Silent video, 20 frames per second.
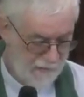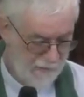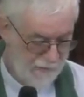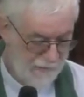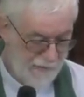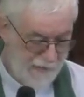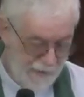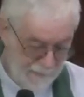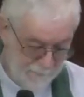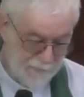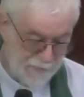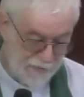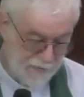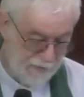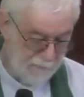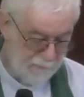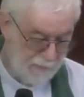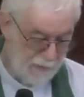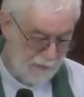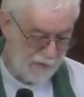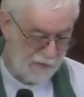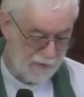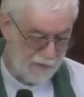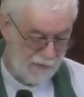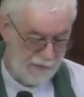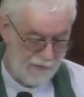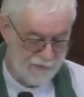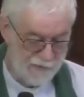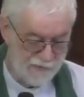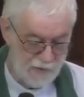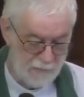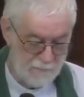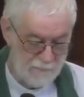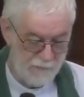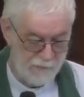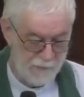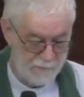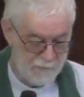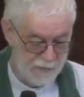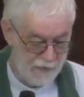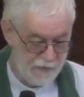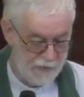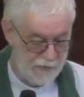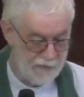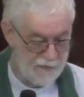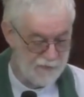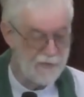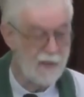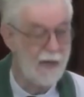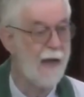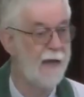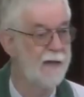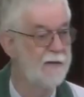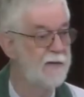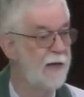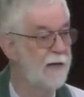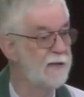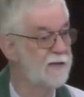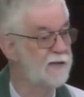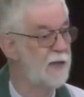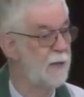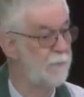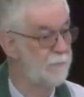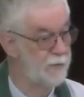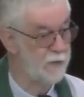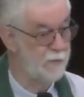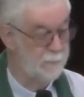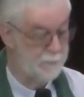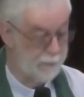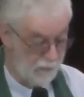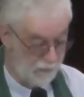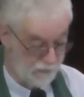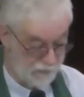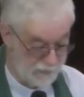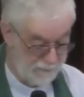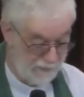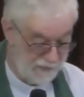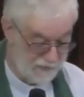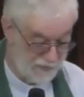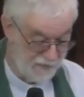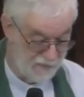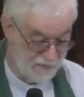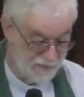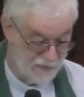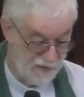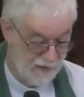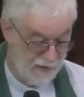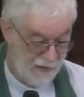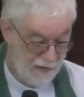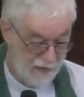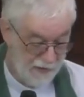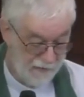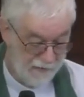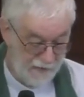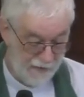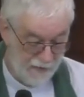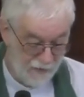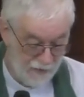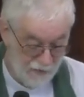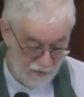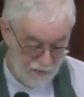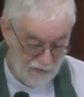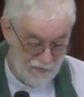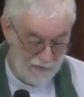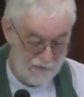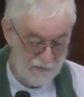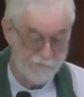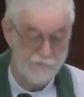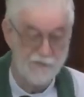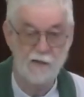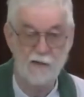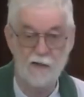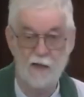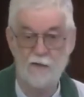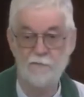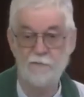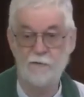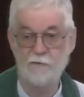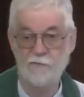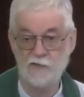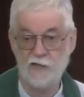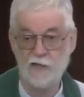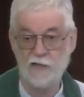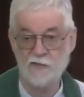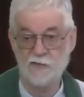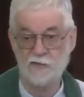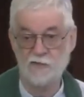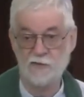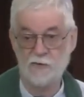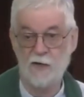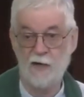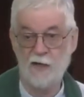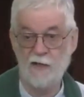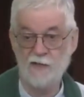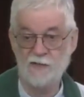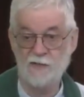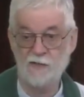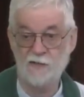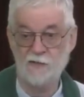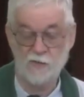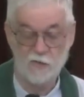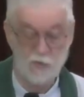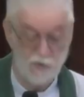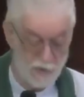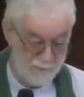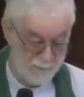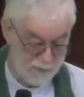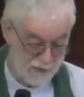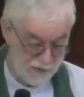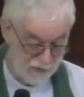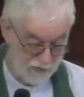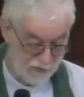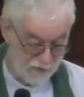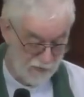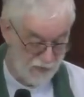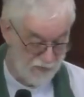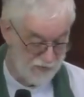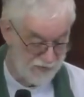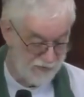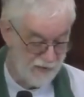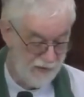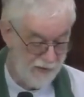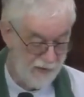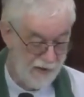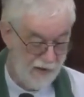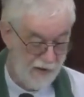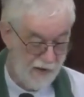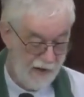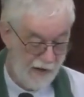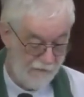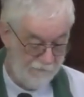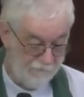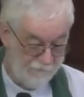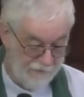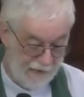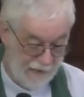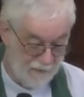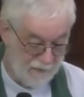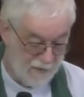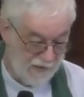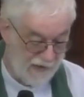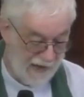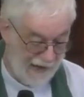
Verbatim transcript: The absolute miracle is some of them heard and accepted Paul's message. They heard of the love of Jesus Christ that took him to the cross and found an